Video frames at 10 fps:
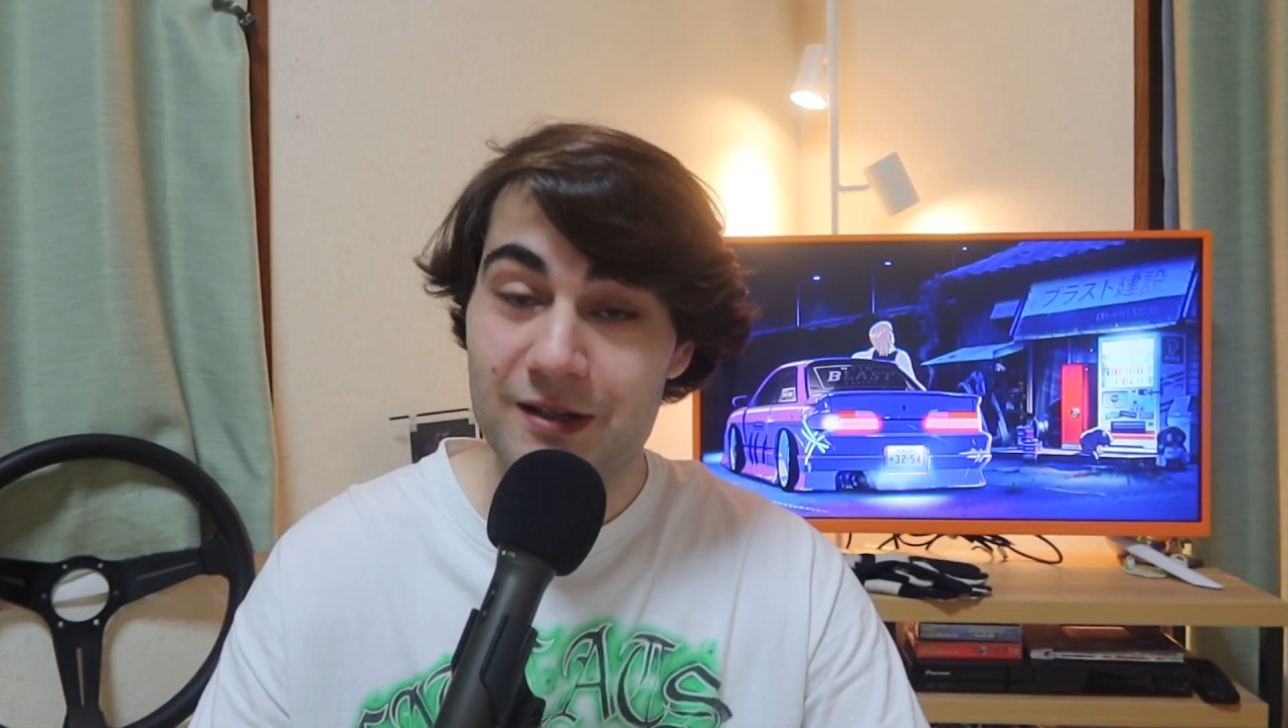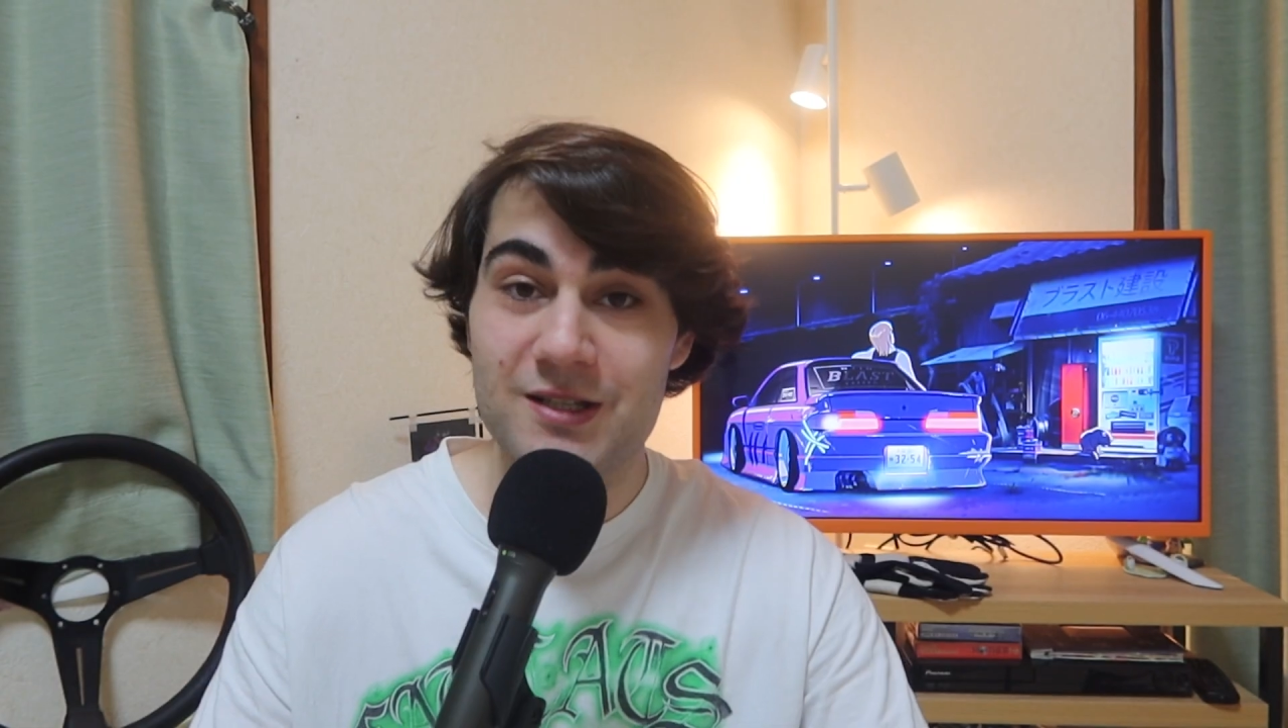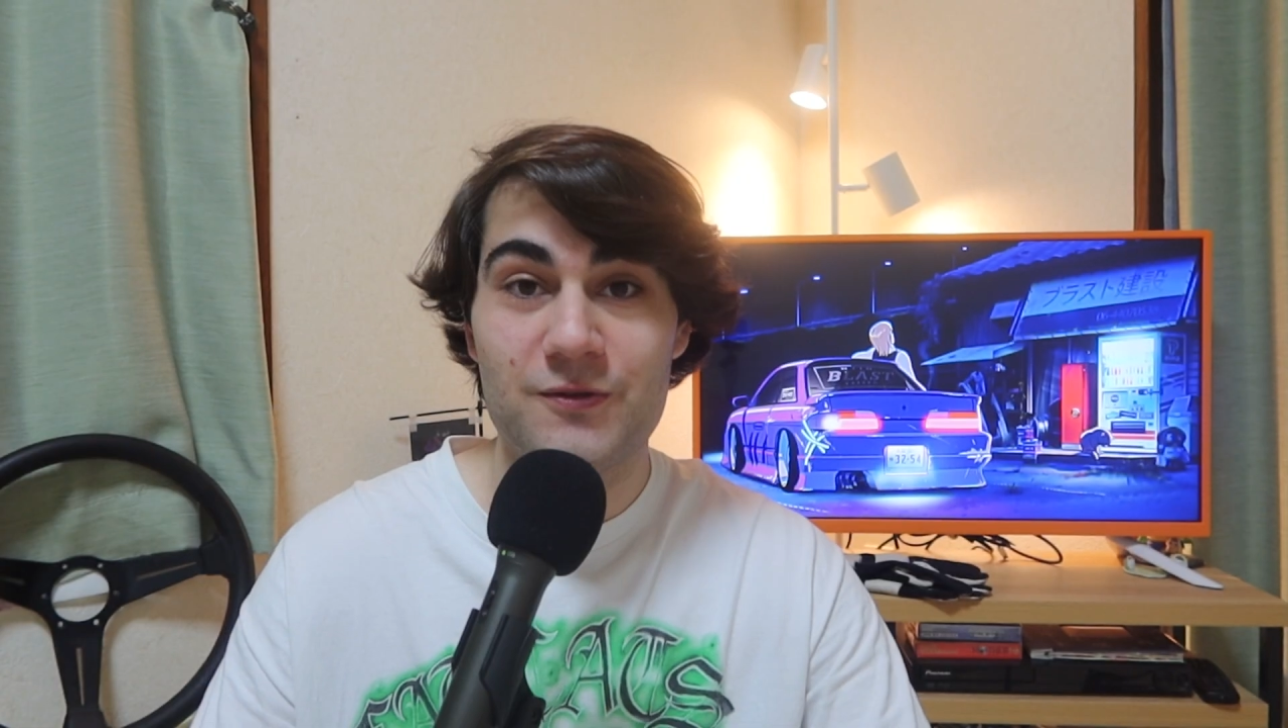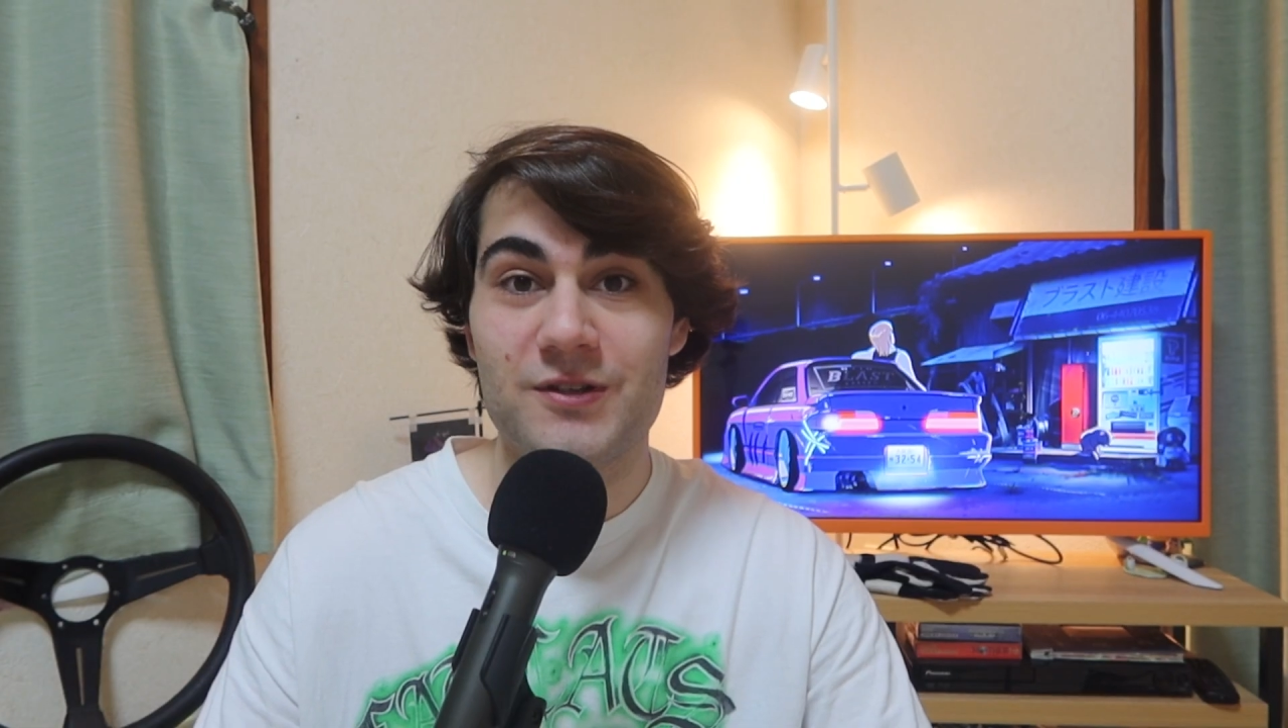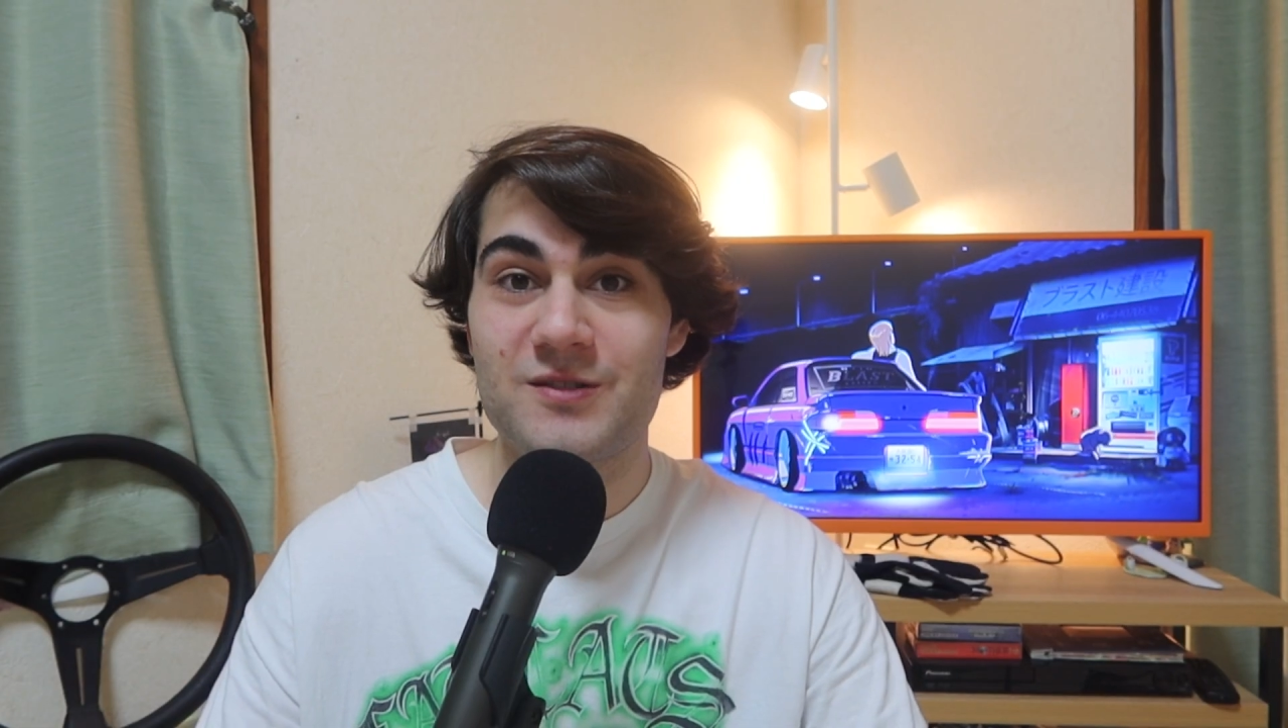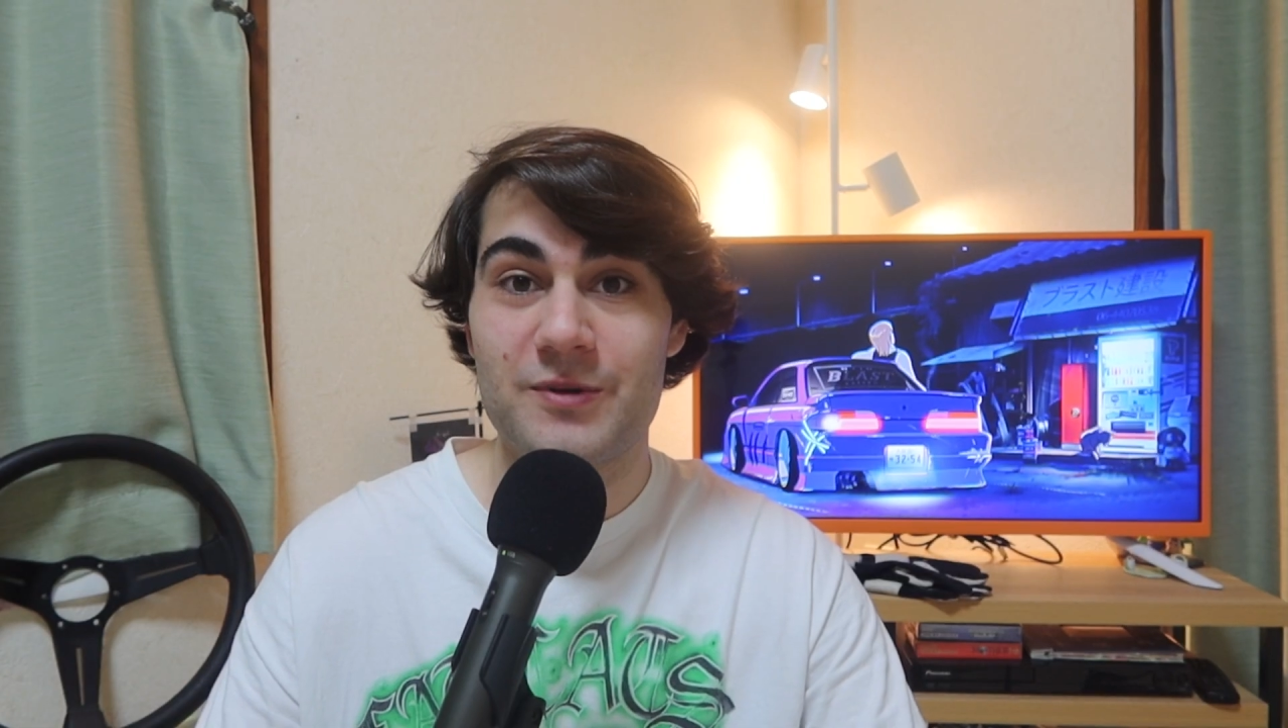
At least for these